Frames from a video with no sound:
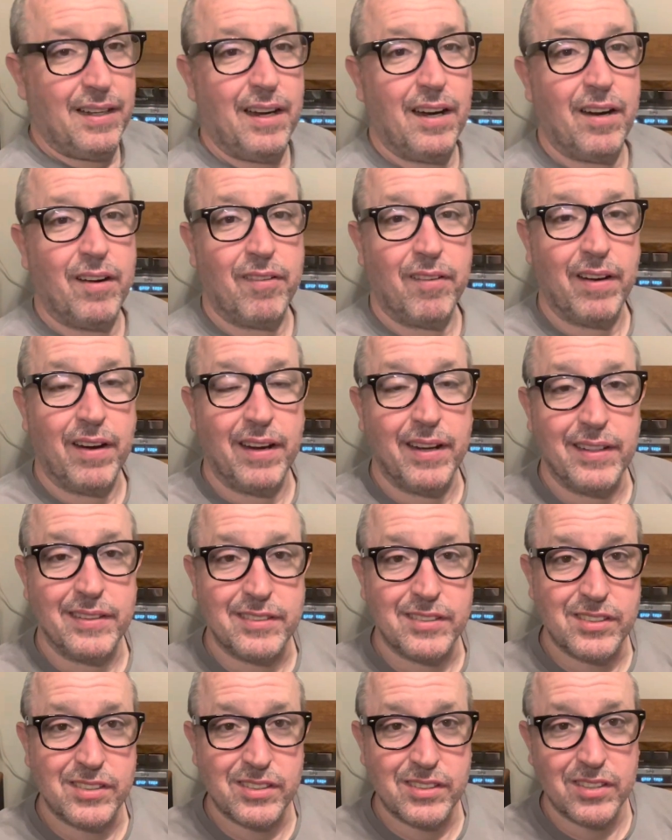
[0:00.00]
All right,
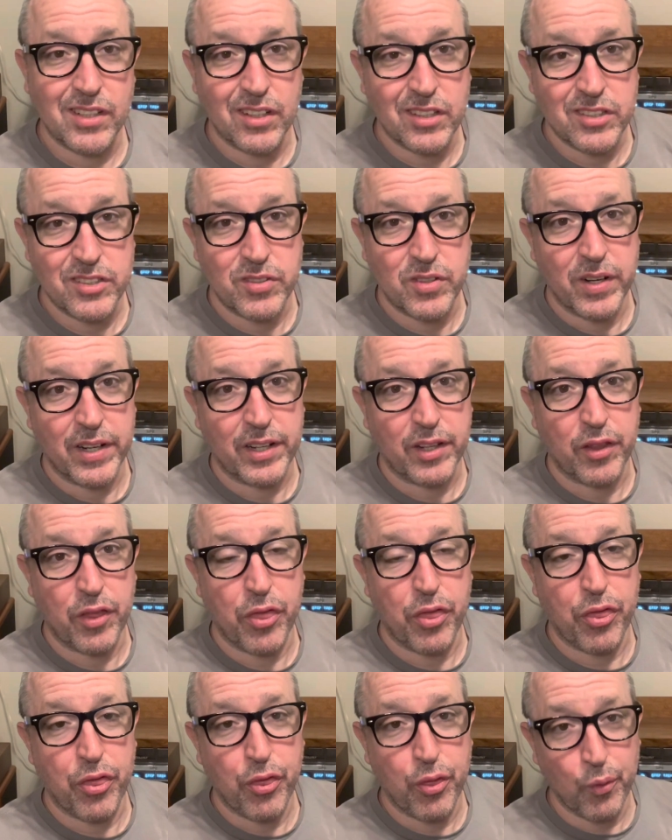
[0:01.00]
Star Trek
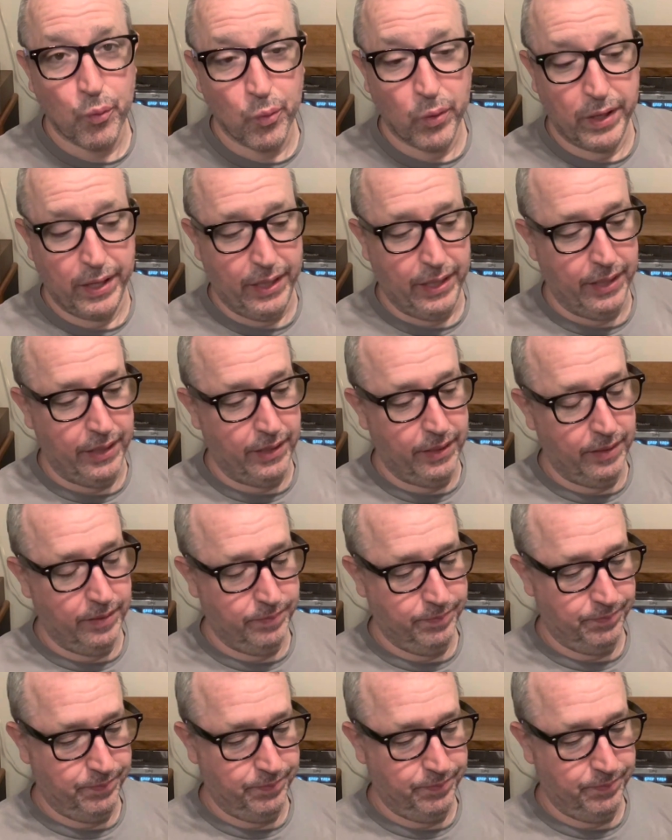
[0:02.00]
3.